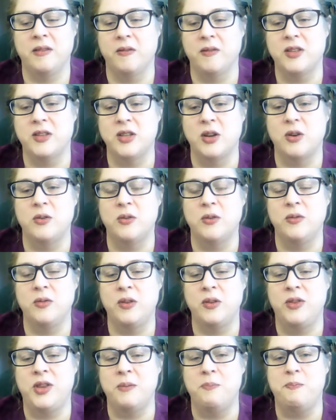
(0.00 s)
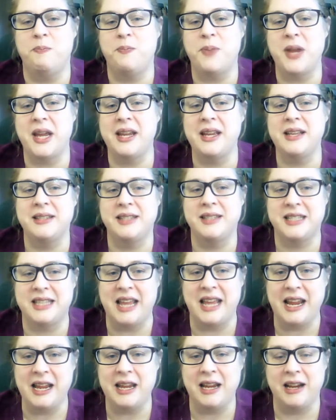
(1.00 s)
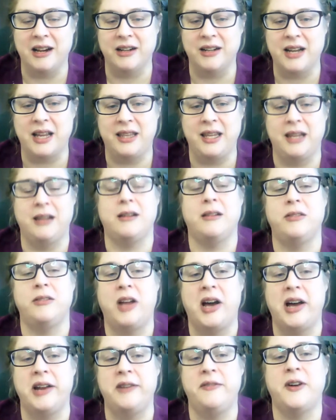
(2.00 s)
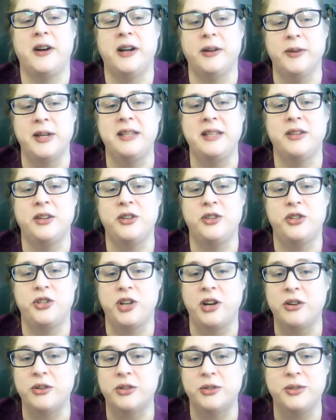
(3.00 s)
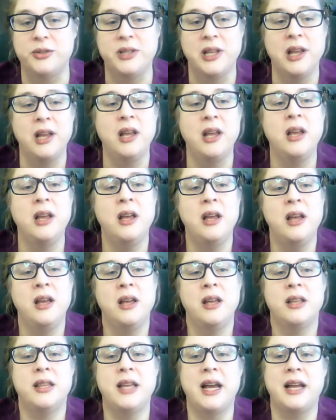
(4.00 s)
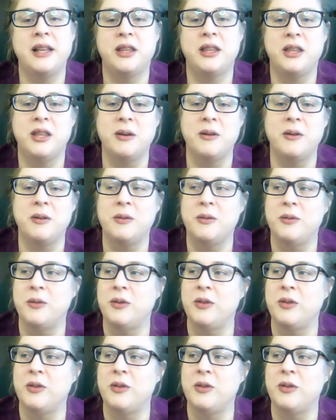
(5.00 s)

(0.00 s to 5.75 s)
So the biggest thing here, and I think a lot of our research shows that the